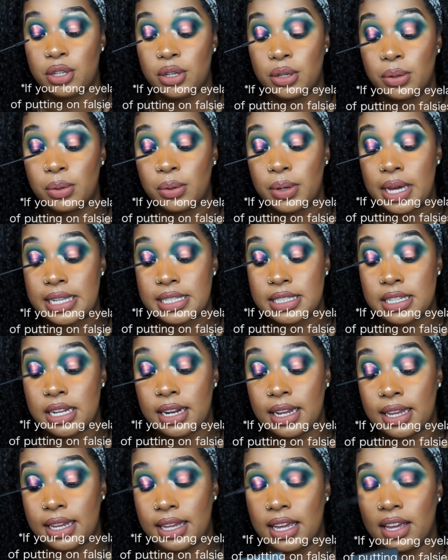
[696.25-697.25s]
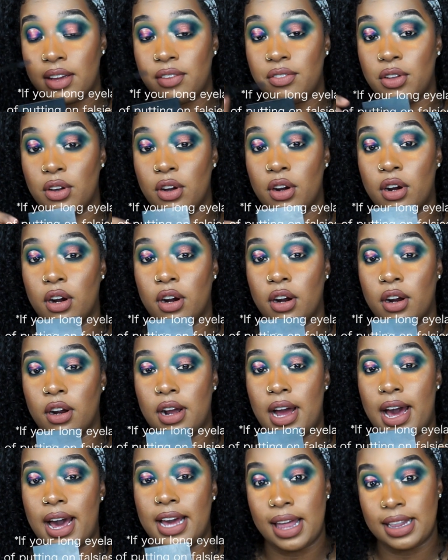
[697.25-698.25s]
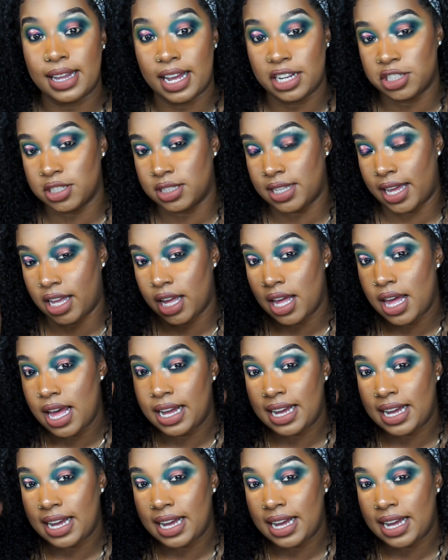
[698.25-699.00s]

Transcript: Two, is going to give your eyelashes like